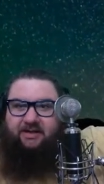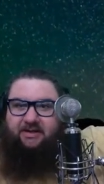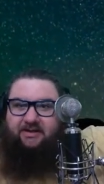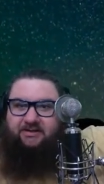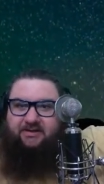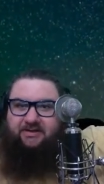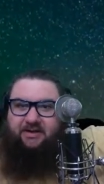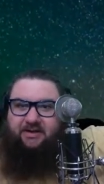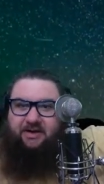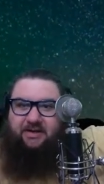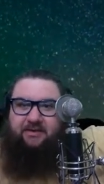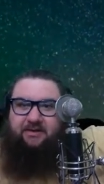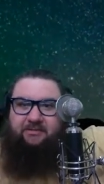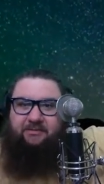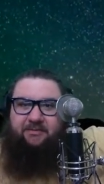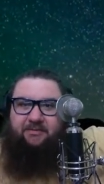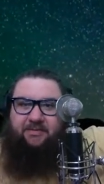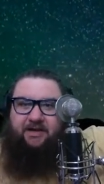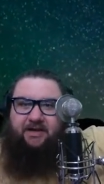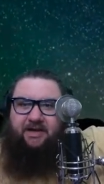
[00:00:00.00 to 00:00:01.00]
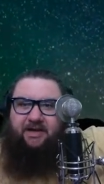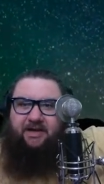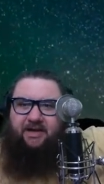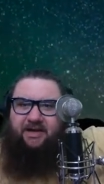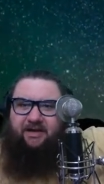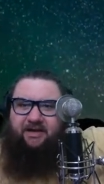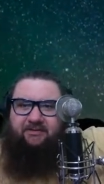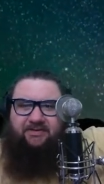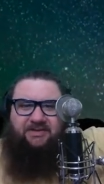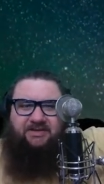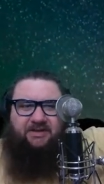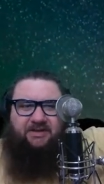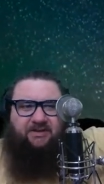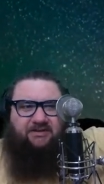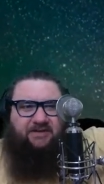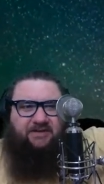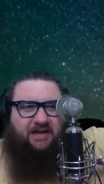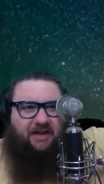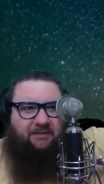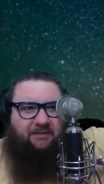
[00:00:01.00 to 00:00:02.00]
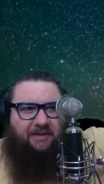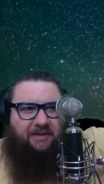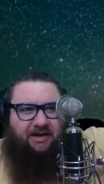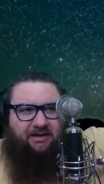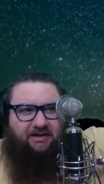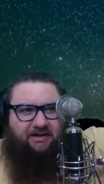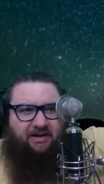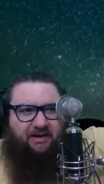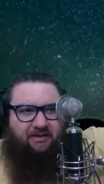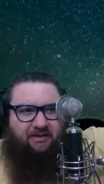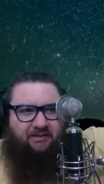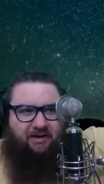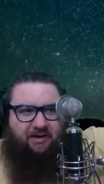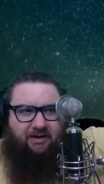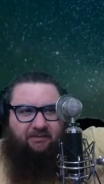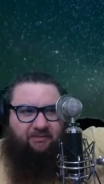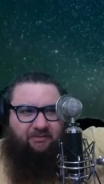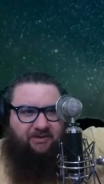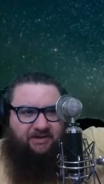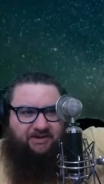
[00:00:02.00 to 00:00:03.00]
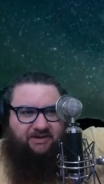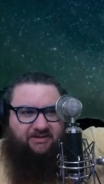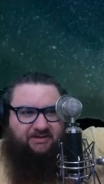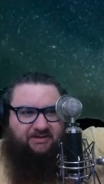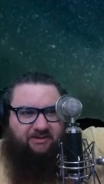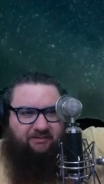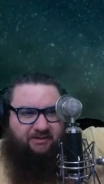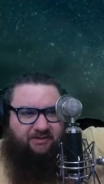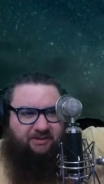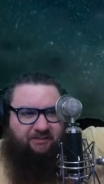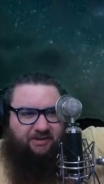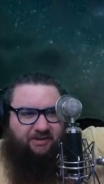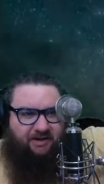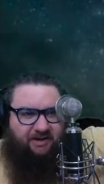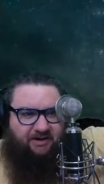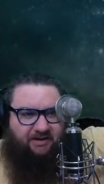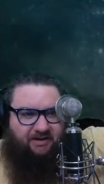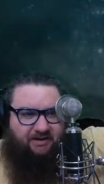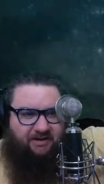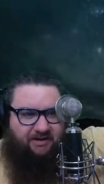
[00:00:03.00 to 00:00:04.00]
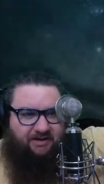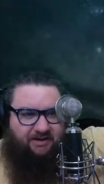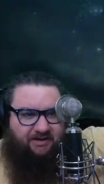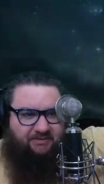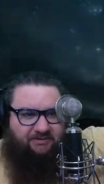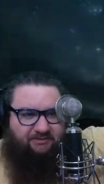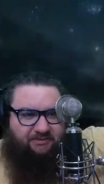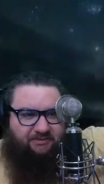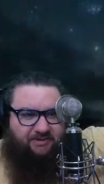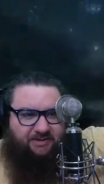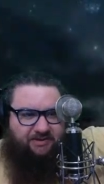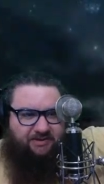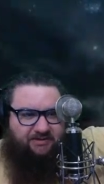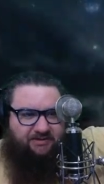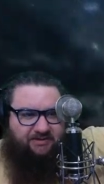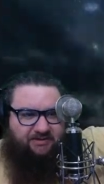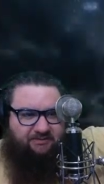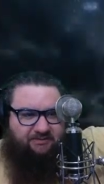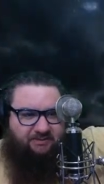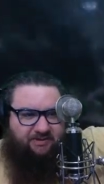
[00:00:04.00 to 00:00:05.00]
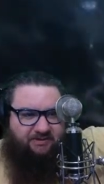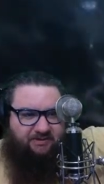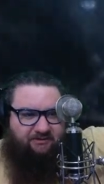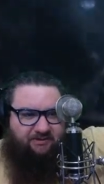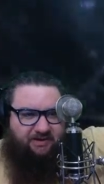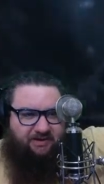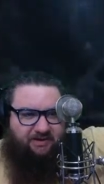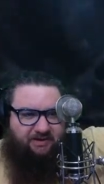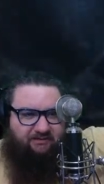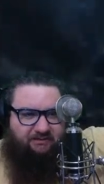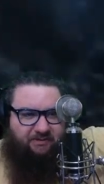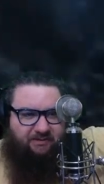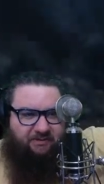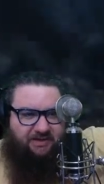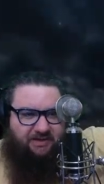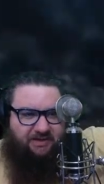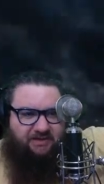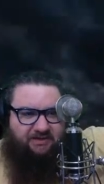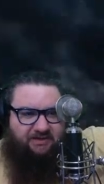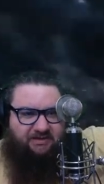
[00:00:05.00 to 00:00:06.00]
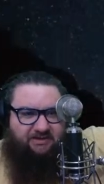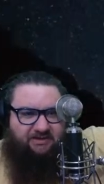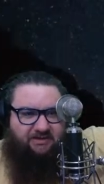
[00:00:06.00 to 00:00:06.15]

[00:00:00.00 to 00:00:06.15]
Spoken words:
So every single time I release something, apparently it gets released as where the fuck have I been?